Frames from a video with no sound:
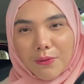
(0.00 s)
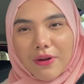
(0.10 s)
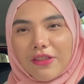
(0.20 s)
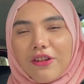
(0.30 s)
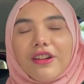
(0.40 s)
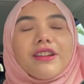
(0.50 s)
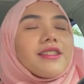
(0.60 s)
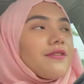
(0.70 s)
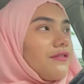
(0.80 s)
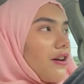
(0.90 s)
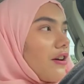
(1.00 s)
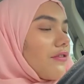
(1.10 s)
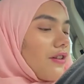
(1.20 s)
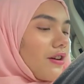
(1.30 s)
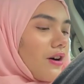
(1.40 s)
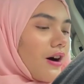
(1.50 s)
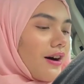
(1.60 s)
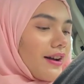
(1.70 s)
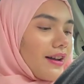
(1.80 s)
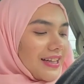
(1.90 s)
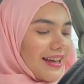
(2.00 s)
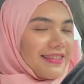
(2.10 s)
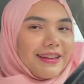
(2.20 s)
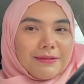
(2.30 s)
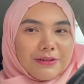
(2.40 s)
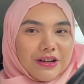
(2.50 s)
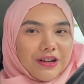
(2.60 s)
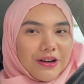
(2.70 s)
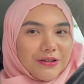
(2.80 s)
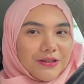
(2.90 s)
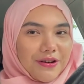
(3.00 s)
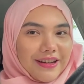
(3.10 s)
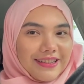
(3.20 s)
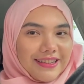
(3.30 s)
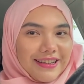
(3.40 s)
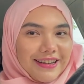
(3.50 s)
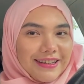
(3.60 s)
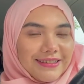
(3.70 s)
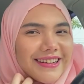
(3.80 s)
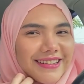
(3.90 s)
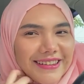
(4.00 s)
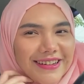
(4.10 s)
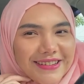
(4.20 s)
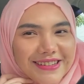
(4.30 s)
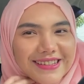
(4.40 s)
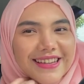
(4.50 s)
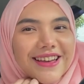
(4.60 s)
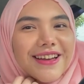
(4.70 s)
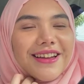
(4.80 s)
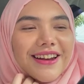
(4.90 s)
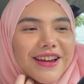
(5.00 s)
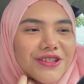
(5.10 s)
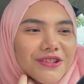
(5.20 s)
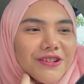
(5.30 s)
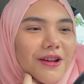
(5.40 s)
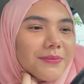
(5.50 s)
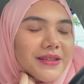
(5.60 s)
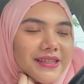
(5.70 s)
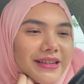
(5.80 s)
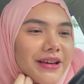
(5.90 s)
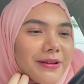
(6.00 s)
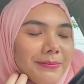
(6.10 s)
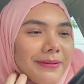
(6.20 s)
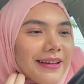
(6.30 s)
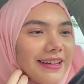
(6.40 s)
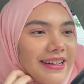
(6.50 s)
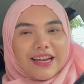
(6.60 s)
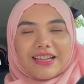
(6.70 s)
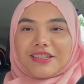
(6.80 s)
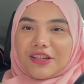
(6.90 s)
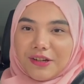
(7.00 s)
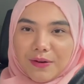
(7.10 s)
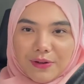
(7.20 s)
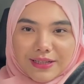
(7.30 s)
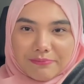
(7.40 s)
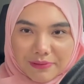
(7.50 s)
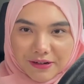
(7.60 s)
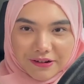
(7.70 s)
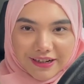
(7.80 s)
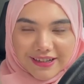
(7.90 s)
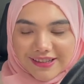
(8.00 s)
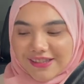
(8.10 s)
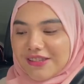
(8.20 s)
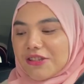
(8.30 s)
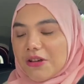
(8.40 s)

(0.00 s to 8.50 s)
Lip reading: The weather is very, very hot. I think I'm gonna go to IKEA. A little scared. I should not be scared, but it's a new experience.